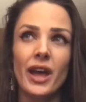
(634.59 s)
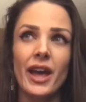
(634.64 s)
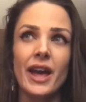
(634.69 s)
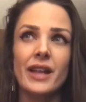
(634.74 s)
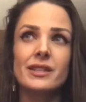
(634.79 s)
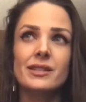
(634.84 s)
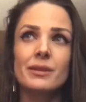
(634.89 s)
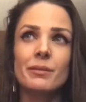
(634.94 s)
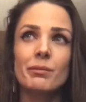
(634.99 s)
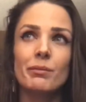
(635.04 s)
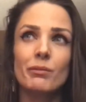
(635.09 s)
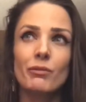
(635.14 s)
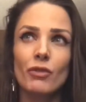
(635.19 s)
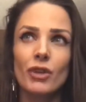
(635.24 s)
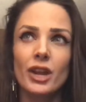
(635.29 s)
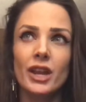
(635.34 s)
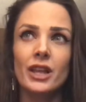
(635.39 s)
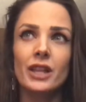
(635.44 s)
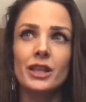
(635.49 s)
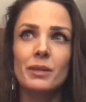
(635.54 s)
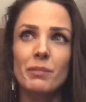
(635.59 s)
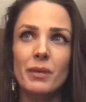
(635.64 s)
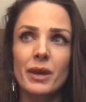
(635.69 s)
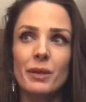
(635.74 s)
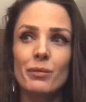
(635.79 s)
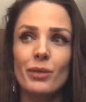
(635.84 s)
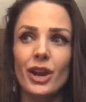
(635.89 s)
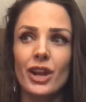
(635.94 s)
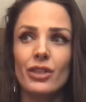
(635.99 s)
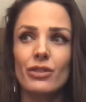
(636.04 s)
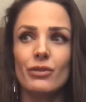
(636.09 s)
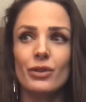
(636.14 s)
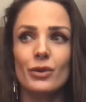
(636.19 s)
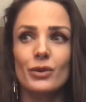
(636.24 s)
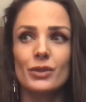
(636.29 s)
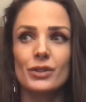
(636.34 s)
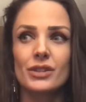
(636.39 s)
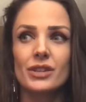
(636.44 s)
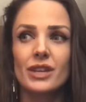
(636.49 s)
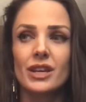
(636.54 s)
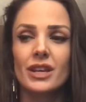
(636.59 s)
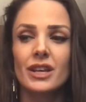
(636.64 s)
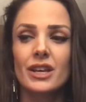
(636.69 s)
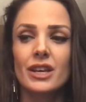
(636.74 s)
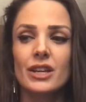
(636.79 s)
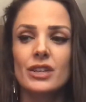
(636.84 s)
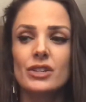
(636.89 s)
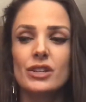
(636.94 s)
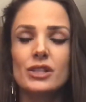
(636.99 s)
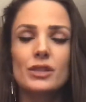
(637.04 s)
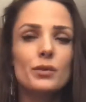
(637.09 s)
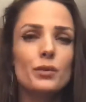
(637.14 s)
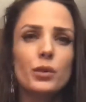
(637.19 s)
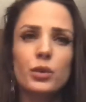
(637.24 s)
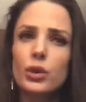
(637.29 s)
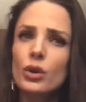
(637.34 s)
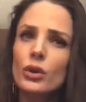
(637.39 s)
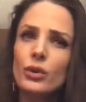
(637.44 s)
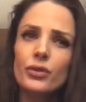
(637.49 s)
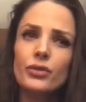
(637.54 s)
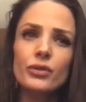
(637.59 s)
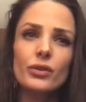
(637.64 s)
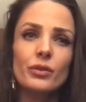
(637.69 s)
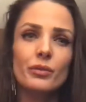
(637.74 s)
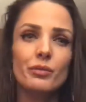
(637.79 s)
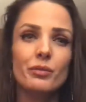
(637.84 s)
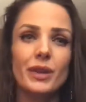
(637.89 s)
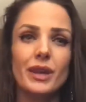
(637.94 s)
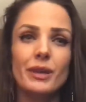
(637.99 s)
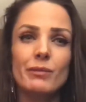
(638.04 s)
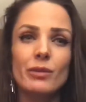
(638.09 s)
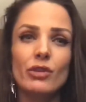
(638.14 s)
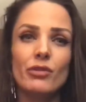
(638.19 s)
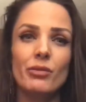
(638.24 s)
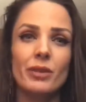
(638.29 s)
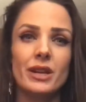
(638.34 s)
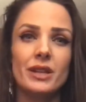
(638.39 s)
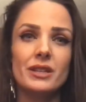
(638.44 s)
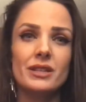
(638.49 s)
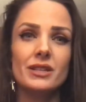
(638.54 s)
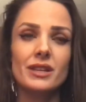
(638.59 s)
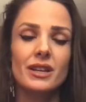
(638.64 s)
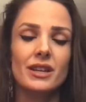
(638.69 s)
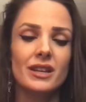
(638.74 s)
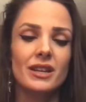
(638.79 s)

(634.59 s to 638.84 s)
I had some really big breakthroughs, just whew, big movement.